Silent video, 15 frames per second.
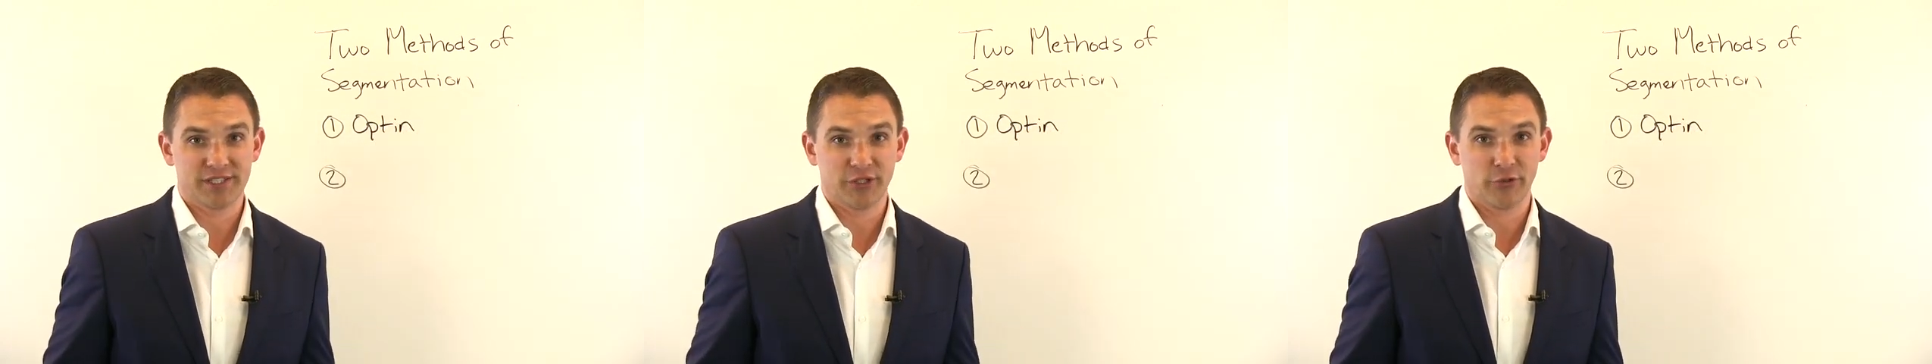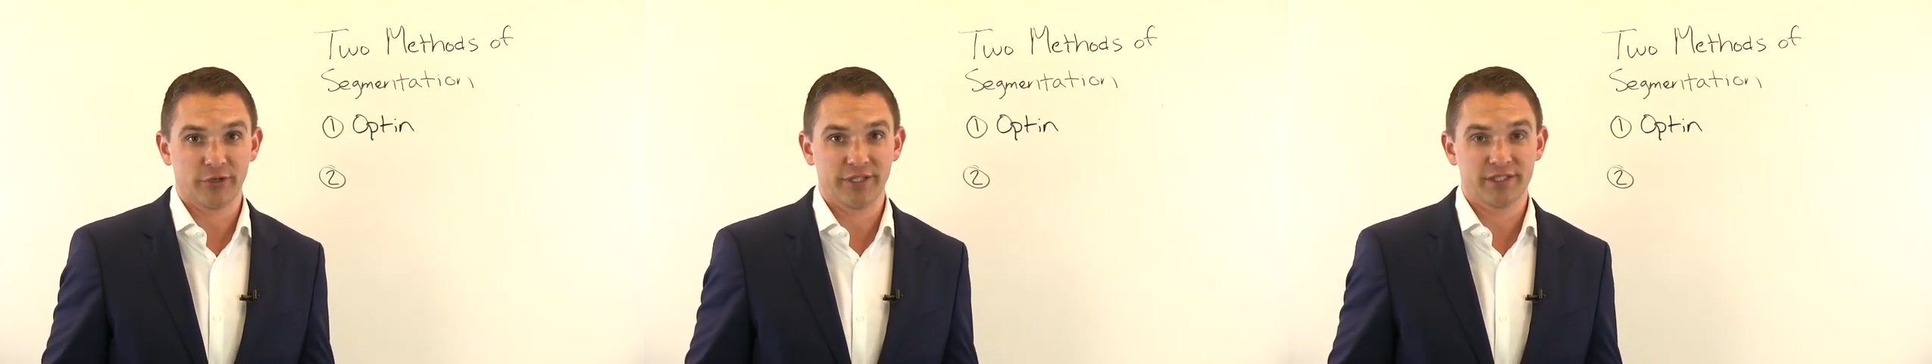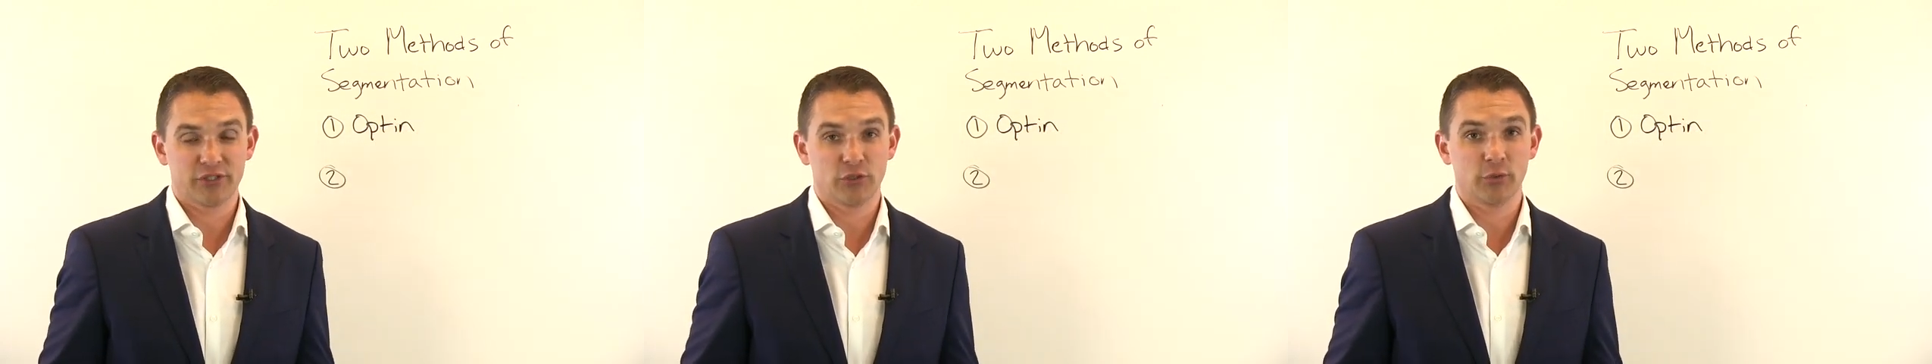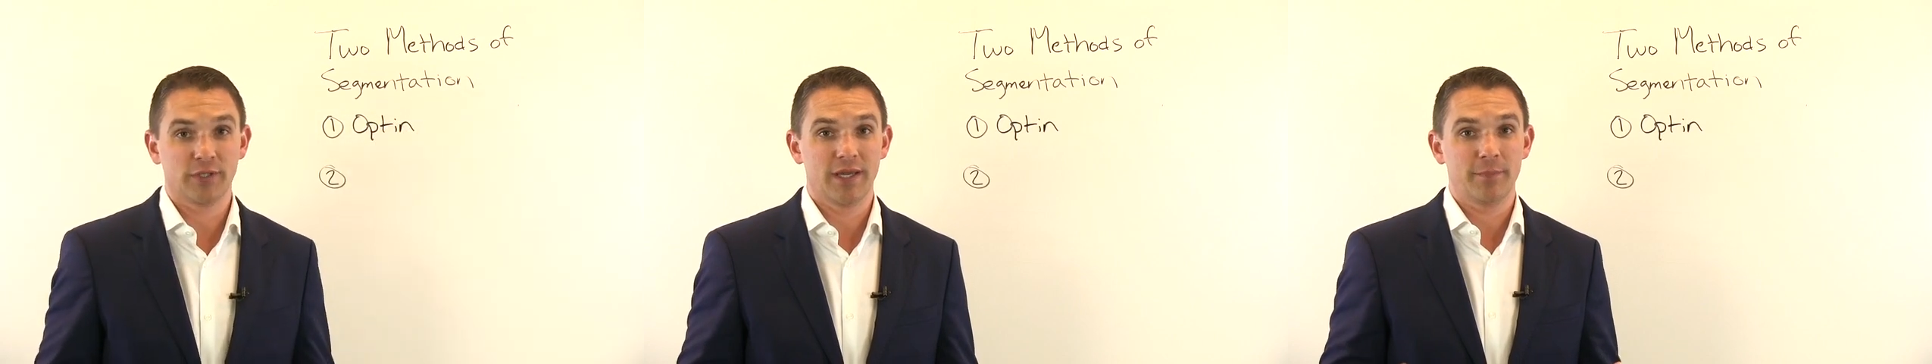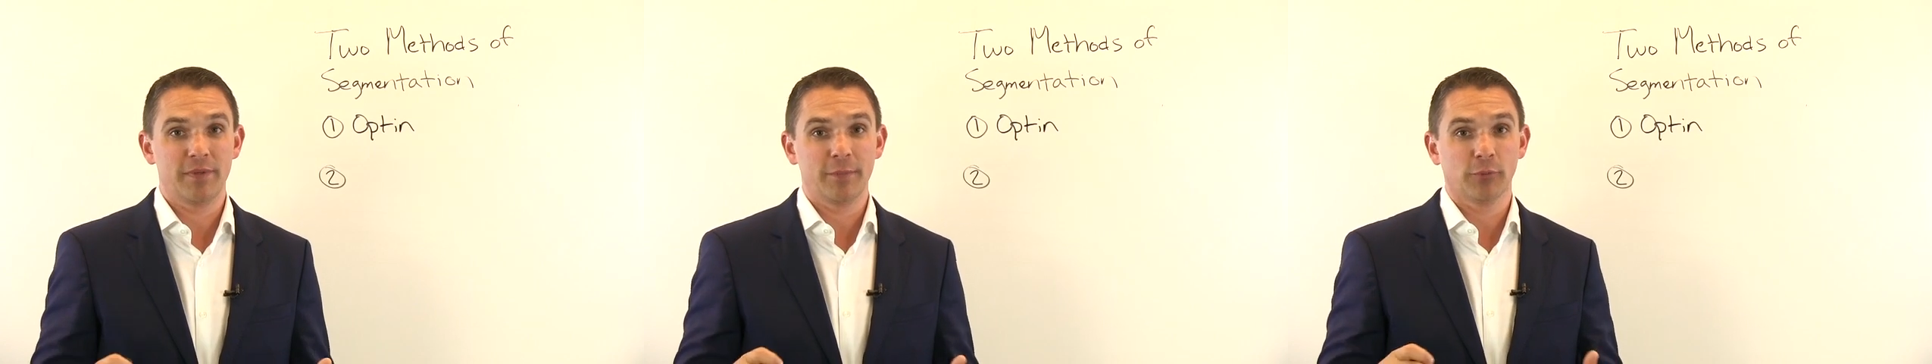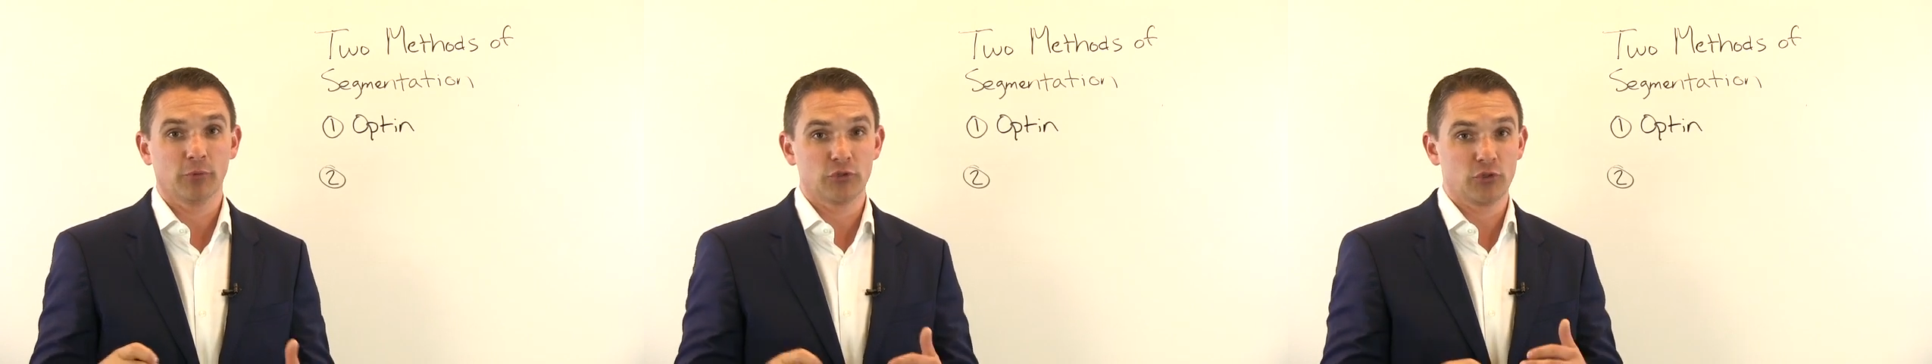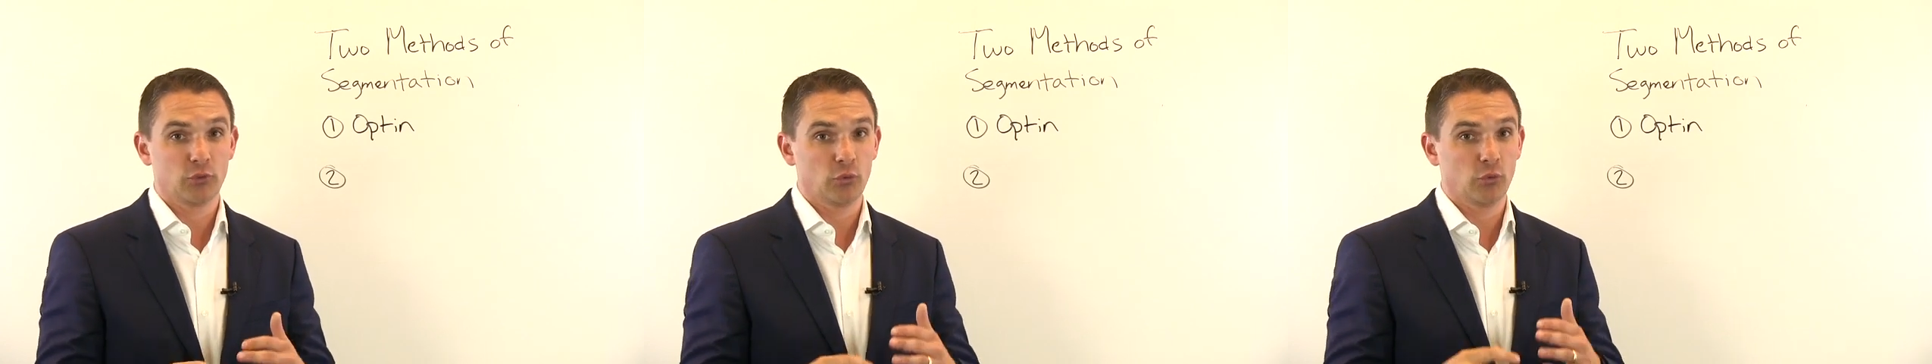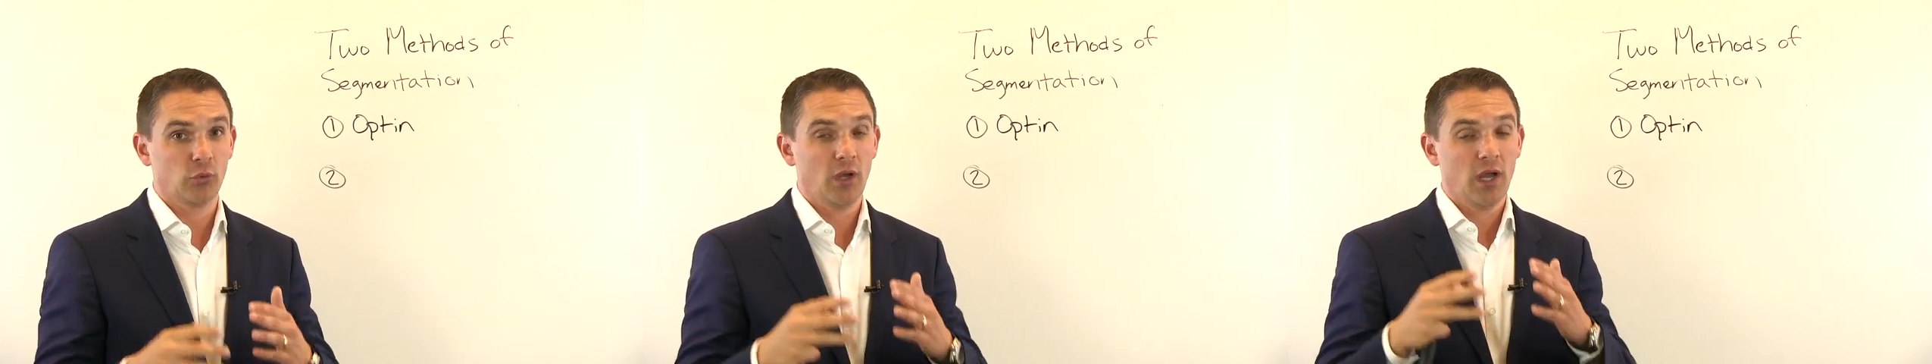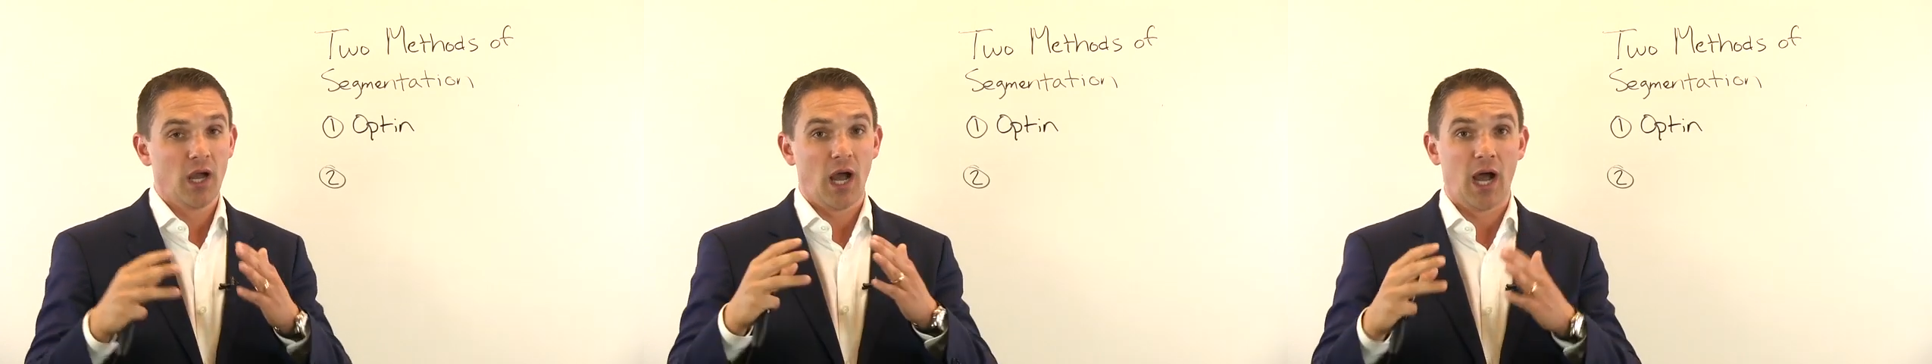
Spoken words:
series to get people to